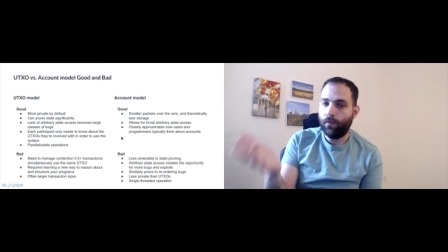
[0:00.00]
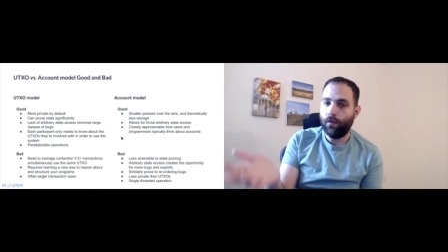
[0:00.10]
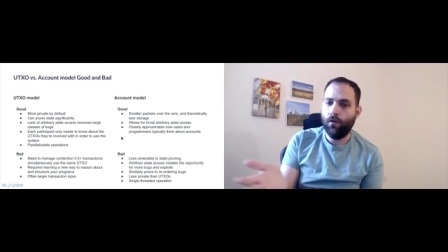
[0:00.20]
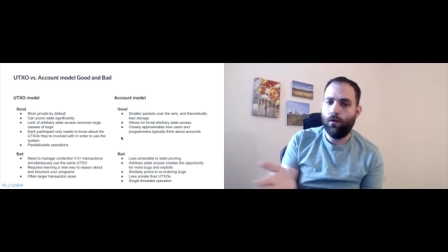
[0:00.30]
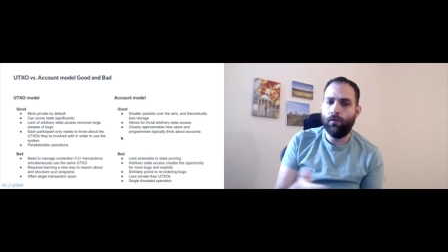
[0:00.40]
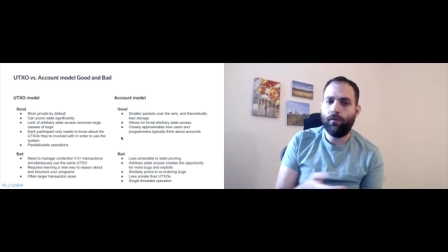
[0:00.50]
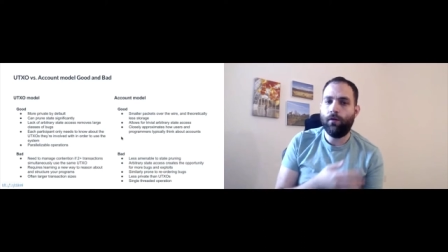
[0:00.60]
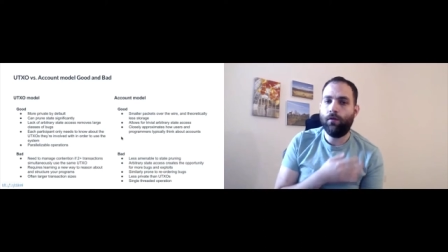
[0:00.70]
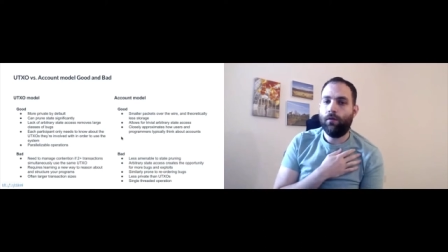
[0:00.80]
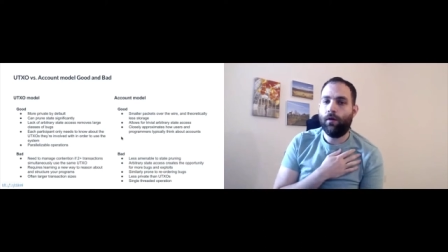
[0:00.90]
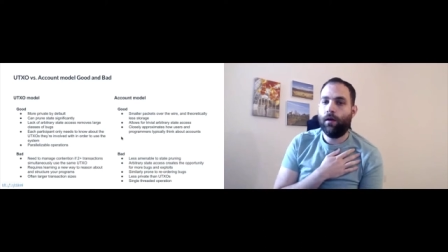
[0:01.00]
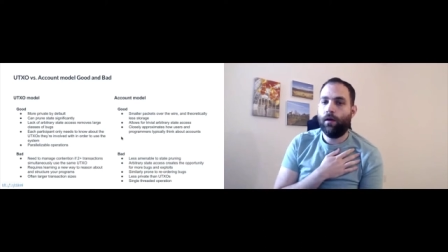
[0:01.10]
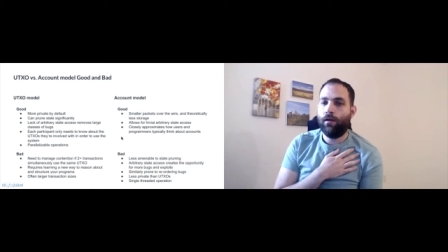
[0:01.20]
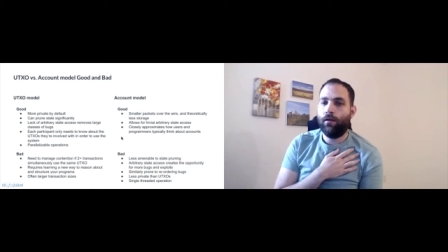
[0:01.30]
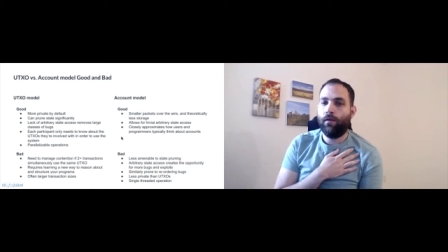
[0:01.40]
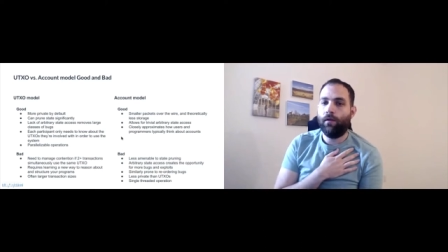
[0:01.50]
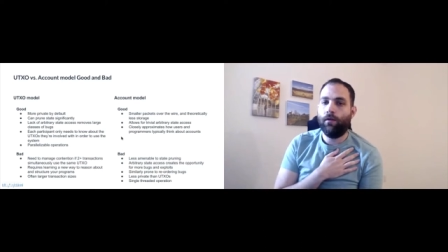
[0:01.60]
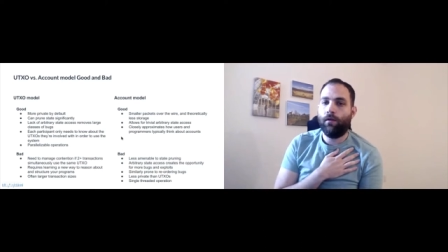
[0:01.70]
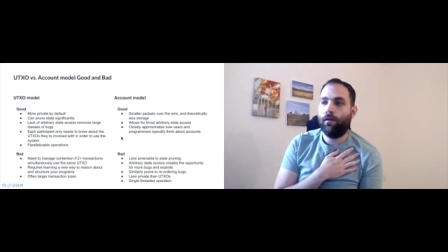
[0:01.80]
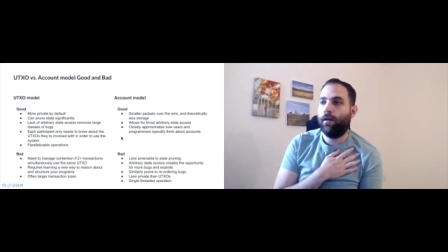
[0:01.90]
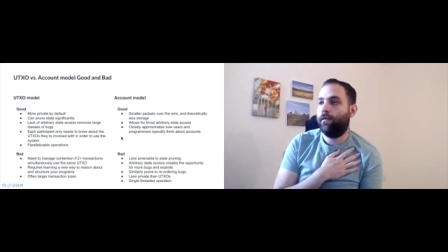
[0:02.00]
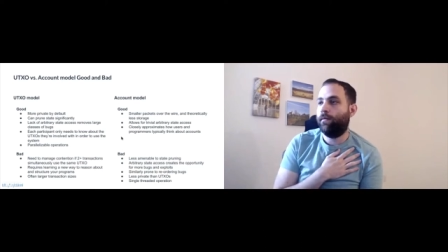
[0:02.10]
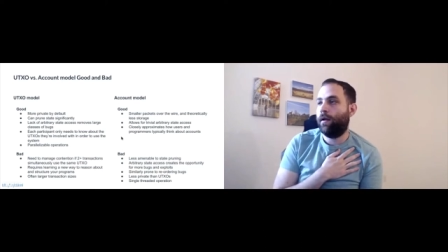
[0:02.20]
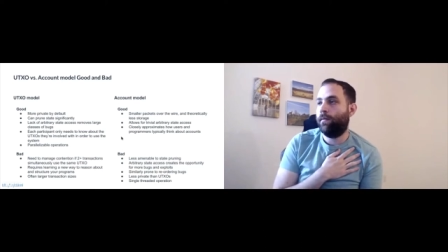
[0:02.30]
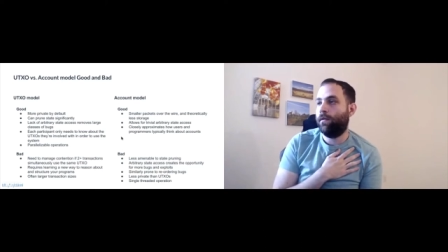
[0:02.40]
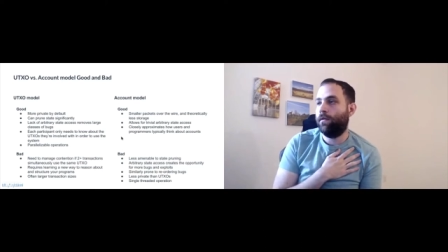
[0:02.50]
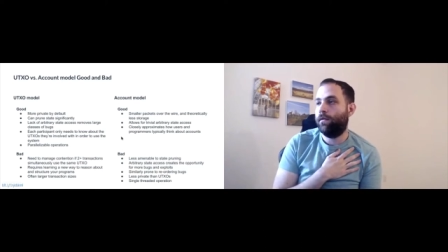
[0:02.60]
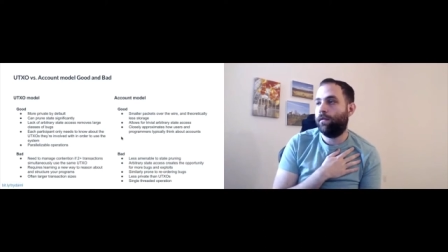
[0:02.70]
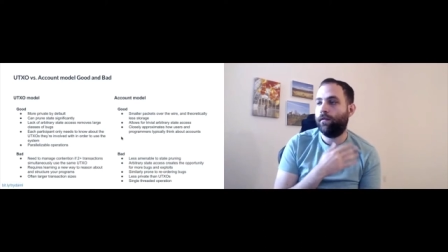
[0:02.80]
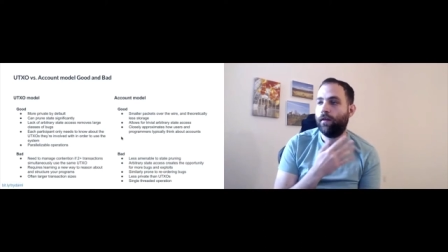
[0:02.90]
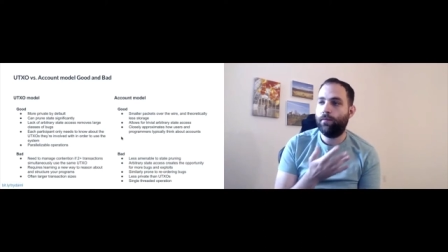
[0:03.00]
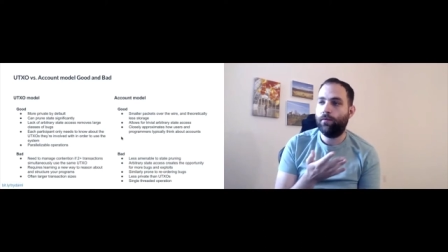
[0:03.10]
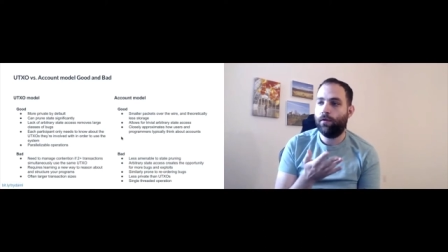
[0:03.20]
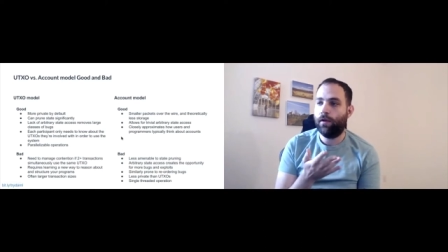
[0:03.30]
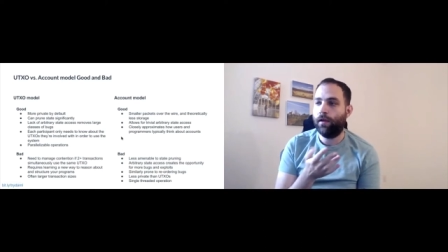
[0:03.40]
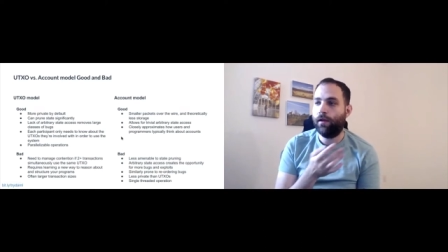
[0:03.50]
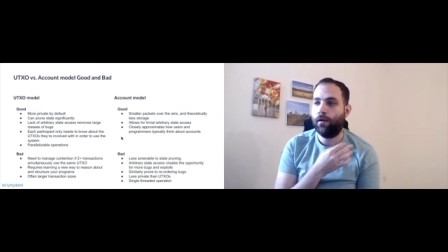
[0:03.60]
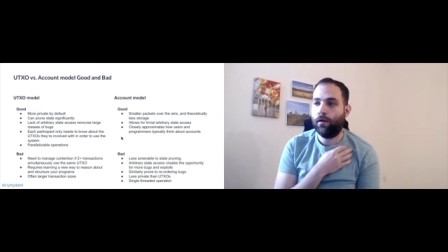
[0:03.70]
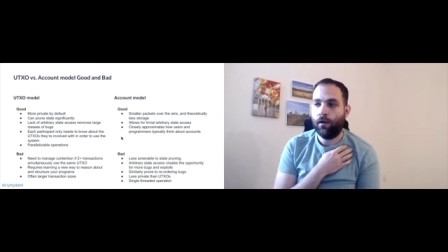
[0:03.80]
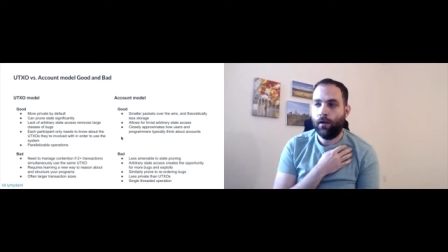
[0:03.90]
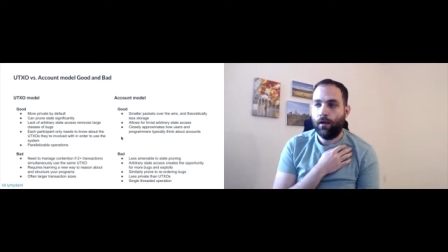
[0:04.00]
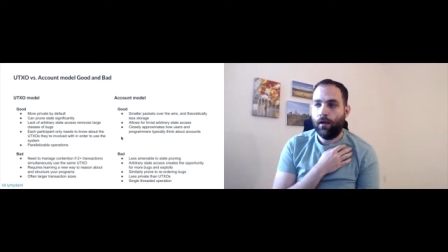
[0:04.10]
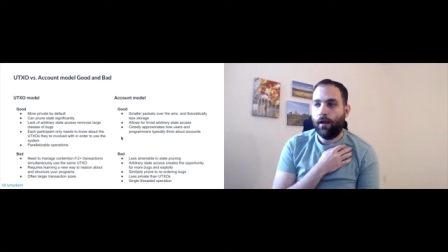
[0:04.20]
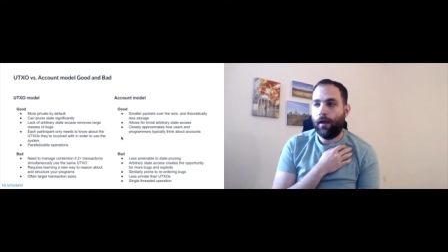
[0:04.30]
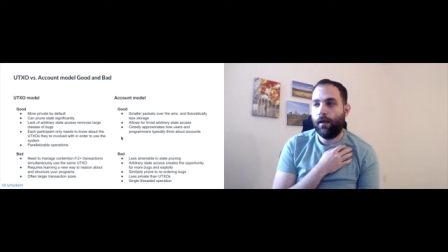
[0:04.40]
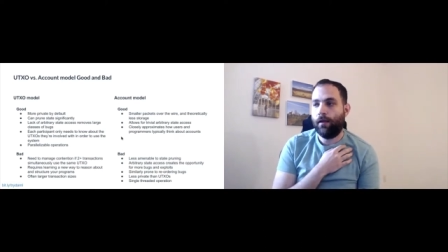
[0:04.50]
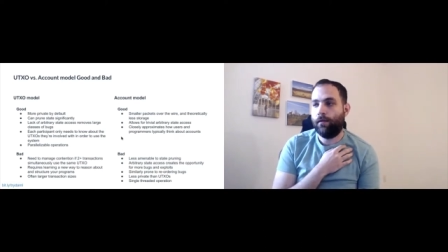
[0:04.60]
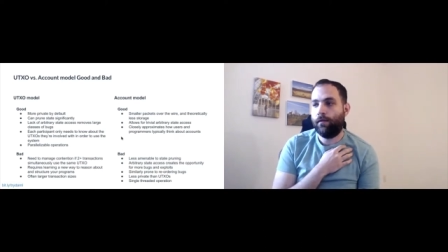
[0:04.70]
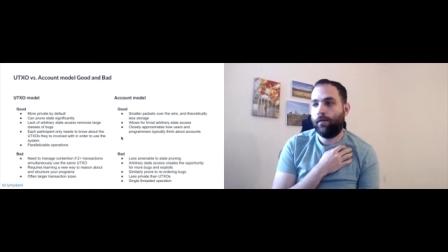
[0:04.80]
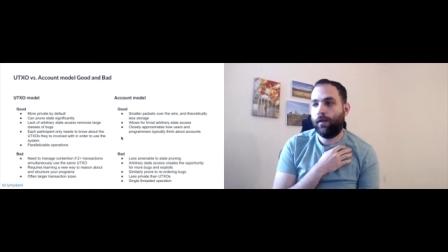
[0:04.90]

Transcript: Also, uh, you know, they're a little less amenable to state pruning here, and the